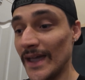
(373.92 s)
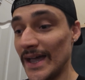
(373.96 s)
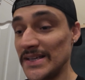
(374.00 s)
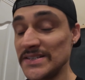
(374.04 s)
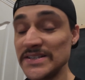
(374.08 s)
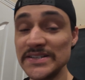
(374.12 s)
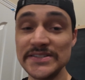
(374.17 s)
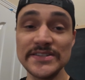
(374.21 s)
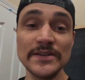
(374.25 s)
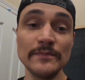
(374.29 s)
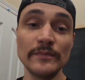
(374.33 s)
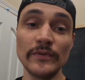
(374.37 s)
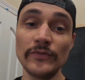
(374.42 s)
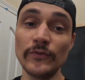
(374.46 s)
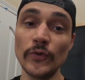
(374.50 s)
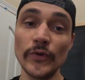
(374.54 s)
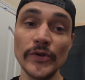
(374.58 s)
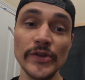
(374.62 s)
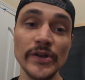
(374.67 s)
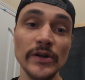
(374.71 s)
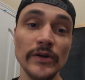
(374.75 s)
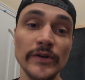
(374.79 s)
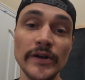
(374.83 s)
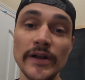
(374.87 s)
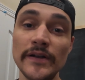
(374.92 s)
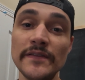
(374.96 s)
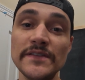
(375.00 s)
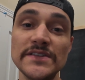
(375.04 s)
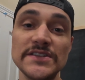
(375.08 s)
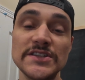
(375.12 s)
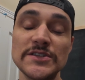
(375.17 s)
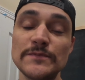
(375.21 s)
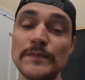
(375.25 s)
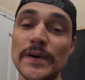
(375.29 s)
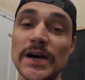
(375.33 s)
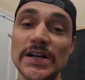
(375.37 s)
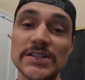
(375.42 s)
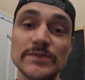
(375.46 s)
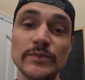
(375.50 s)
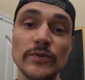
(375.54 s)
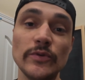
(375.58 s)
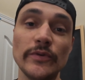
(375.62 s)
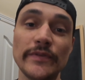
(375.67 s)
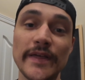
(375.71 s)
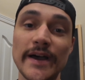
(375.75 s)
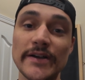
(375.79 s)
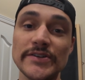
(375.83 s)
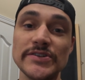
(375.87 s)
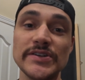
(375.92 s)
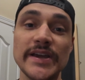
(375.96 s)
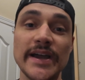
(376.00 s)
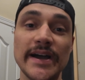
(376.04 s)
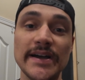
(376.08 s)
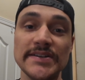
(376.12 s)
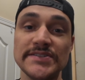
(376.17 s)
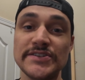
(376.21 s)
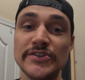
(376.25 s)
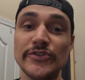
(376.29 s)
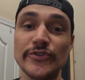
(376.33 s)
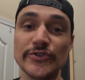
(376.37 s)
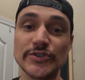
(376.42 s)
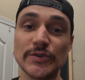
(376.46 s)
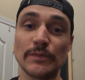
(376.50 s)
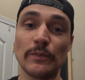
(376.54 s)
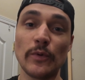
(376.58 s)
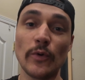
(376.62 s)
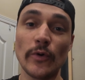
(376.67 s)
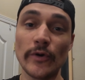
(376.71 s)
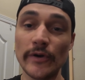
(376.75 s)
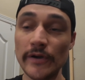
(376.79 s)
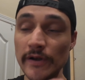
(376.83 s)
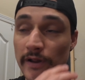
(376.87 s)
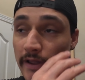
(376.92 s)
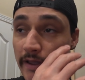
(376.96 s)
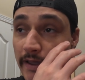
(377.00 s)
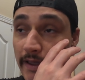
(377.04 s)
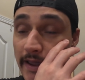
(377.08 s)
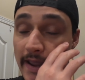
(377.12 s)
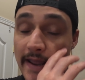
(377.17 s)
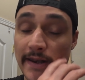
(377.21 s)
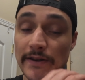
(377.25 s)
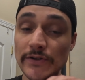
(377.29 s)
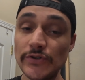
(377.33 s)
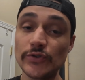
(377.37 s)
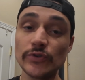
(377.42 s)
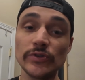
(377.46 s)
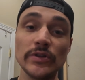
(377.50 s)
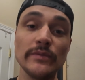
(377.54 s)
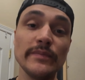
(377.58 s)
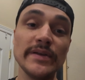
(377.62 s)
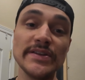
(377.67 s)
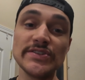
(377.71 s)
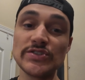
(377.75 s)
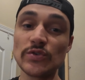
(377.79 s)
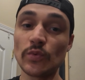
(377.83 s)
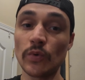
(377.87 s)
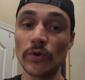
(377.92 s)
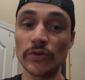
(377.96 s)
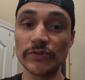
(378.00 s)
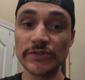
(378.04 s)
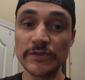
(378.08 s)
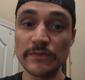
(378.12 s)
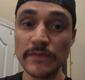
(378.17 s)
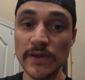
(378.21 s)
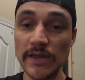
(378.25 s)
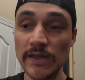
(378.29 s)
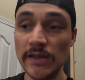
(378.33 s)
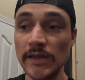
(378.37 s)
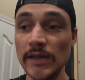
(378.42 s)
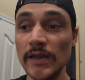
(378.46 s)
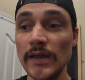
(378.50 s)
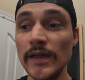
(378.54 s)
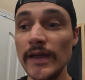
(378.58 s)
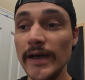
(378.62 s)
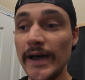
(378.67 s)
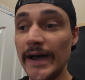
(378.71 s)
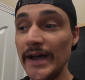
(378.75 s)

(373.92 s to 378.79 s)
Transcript: As I said before, none of this is possible without you guys and your support, and it truly means the world to me.